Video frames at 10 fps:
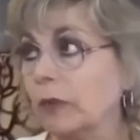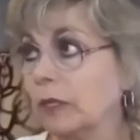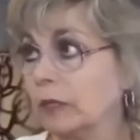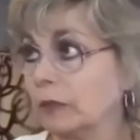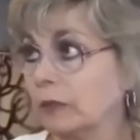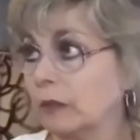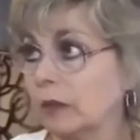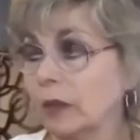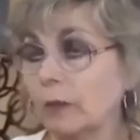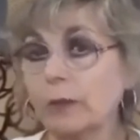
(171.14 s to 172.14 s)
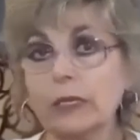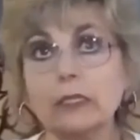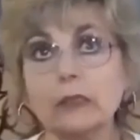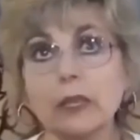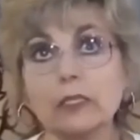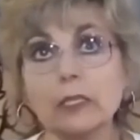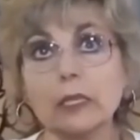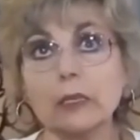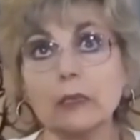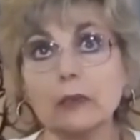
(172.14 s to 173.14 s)
the public, but did they
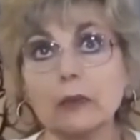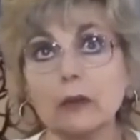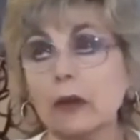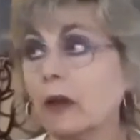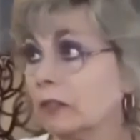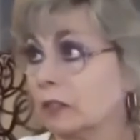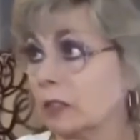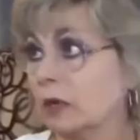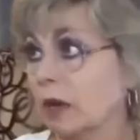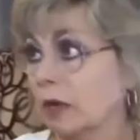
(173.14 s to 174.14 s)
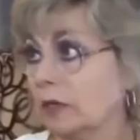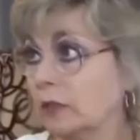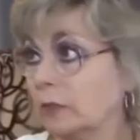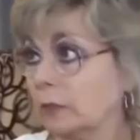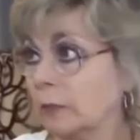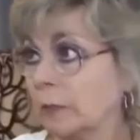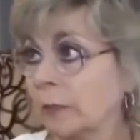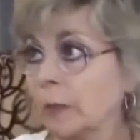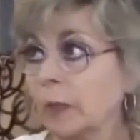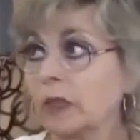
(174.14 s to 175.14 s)
see it? Obviously not.
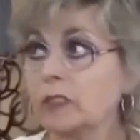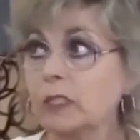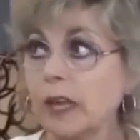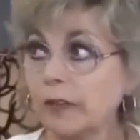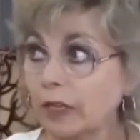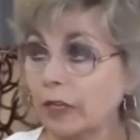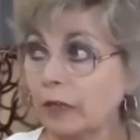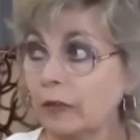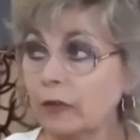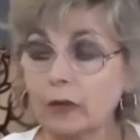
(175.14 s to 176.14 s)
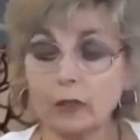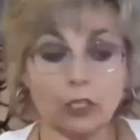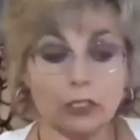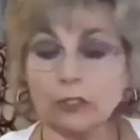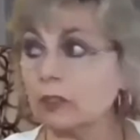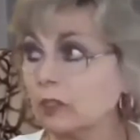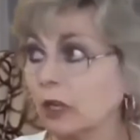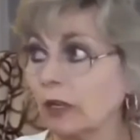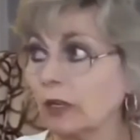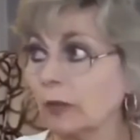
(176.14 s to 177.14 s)
Because had they looked at
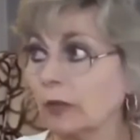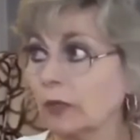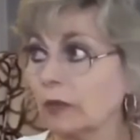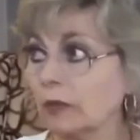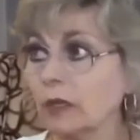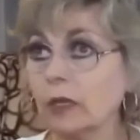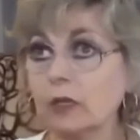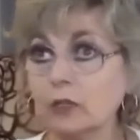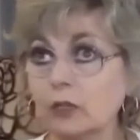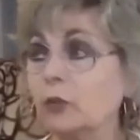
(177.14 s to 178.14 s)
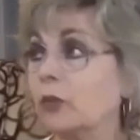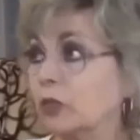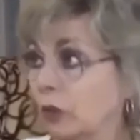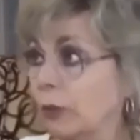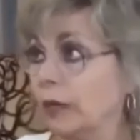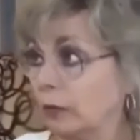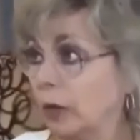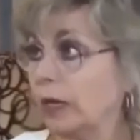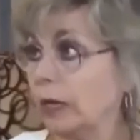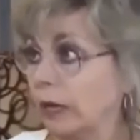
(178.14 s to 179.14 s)
this document, you would know
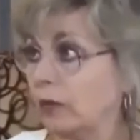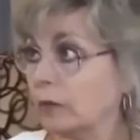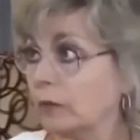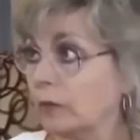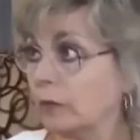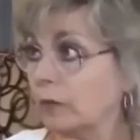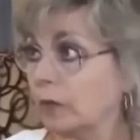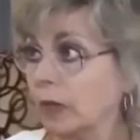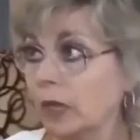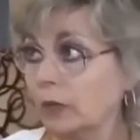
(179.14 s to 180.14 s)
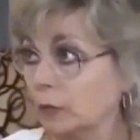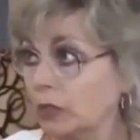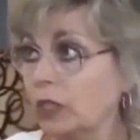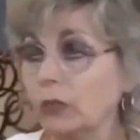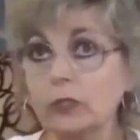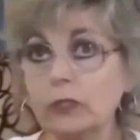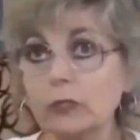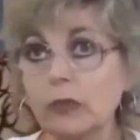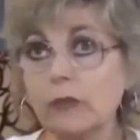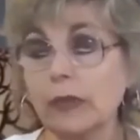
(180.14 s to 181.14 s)
about it right now. And we
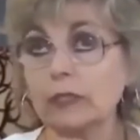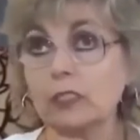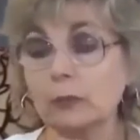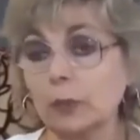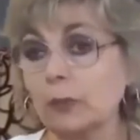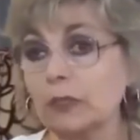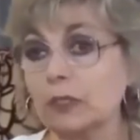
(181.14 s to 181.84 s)
don't. And that's the